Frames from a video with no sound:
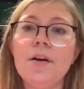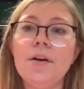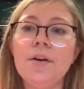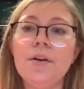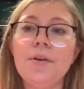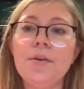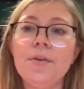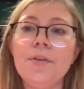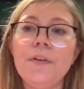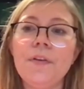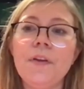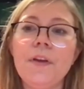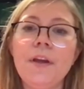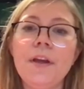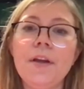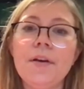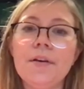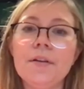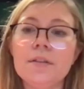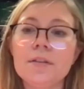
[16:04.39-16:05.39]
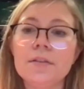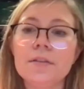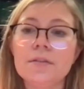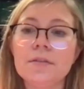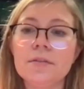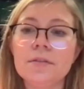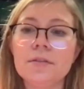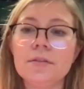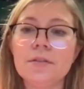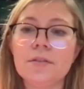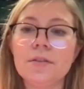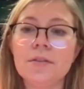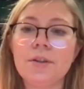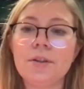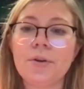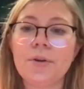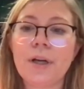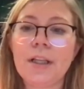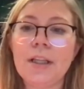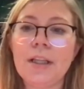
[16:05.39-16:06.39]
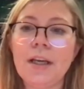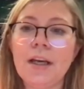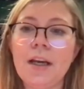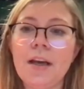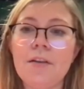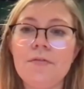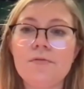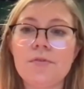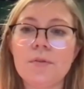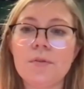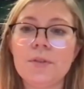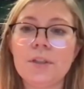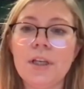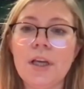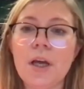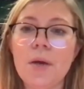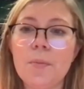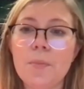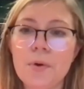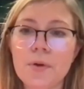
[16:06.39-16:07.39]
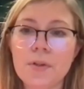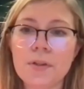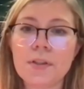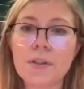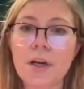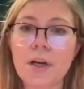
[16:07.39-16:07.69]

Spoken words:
You see here the criteria from the HEPOS